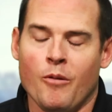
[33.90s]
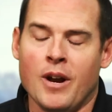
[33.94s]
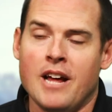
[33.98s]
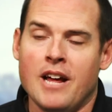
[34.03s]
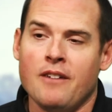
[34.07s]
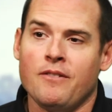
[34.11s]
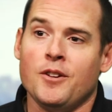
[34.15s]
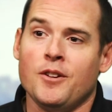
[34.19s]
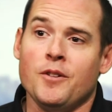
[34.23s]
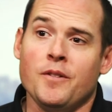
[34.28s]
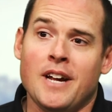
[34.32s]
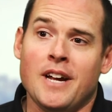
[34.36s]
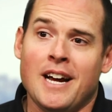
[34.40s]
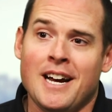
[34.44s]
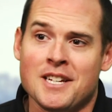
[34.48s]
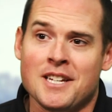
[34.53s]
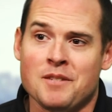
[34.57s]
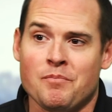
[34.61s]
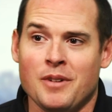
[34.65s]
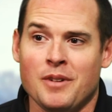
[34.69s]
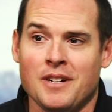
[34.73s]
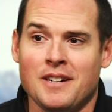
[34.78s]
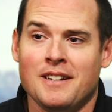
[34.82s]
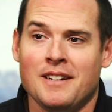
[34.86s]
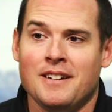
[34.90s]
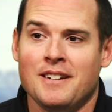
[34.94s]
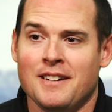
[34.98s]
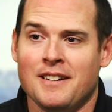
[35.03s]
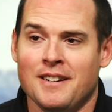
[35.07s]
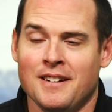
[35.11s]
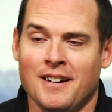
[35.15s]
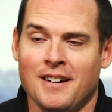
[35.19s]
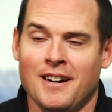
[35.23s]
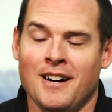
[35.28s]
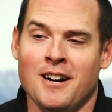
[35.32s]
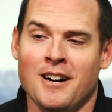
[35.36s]
When I flew into Aspen,
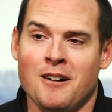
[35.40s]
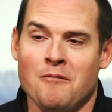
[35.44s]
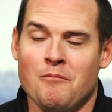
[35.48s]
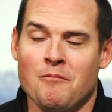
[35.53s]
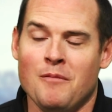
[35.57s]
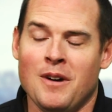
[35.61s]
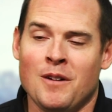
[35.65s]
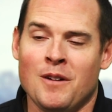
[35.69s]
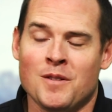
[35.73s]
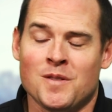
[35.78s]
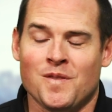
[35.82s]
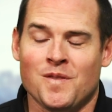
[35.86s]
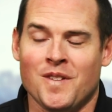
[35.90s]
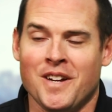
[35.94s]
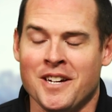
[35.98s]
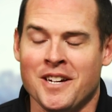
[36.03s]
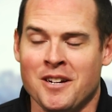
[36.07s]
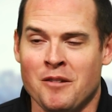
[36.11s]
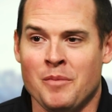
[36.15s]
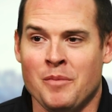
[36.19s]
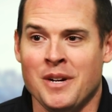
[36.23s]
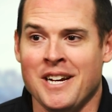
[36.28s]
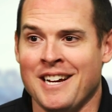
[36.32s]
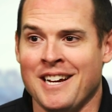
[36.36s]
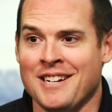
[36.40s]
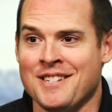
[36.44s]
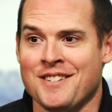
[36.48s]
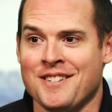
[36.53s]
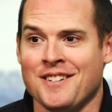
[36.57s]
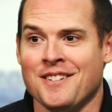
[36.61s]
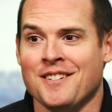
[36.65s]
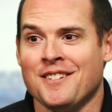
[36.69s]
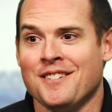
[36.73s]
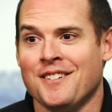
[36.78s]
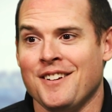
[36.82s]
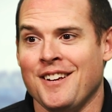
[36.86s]
um, I was flying a
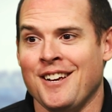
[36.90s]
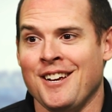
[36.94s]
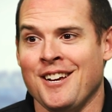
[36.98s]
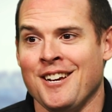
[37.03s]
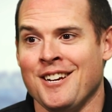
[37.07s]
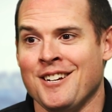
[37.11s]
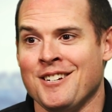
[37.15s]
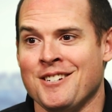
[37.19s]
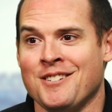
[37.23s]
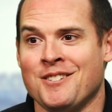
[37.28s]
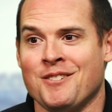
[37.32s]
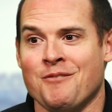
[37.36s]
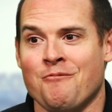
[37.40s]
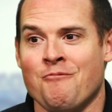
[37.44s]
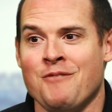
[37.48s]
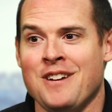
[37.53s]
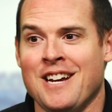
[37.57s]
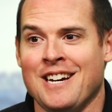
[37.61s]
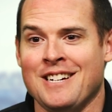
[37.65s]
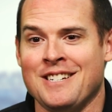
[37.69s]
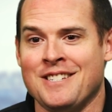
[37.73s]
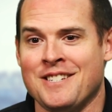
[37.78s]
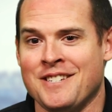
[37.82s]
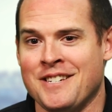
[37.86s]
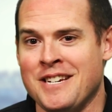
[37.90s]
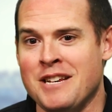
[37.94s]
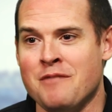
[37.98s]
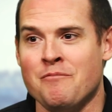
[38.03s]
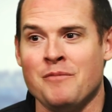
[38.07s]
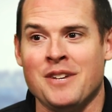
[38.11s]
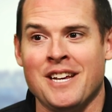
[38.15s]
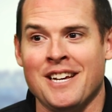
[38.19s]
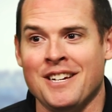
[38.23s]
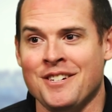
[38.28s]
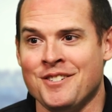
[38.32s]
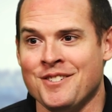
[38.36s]
Bonanza, and we had
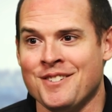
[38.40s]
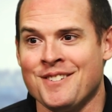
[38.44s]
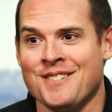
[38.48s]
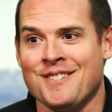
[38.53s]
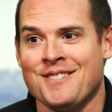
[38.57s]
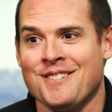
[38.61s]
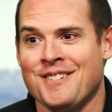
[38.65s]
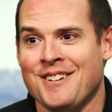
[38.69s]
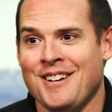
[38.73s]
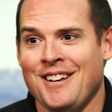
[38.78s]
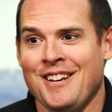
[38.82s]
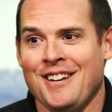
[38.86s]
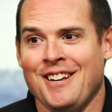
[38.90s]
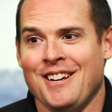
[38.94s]
steam gauges.